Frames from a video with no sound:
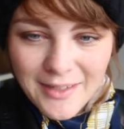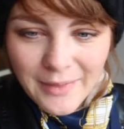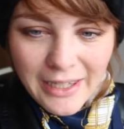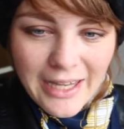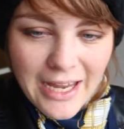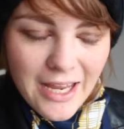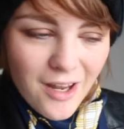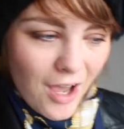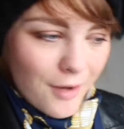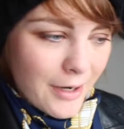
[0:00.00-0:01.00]
so I'm a
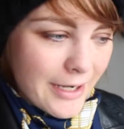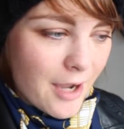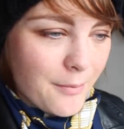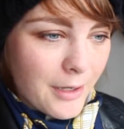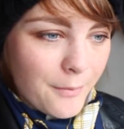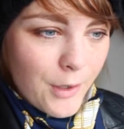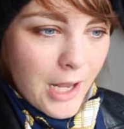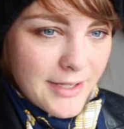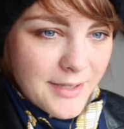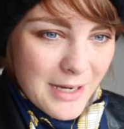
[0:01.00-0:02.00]
little hot right now, but I put
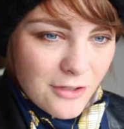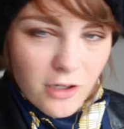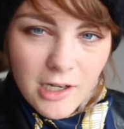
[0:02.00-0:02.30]
on some extra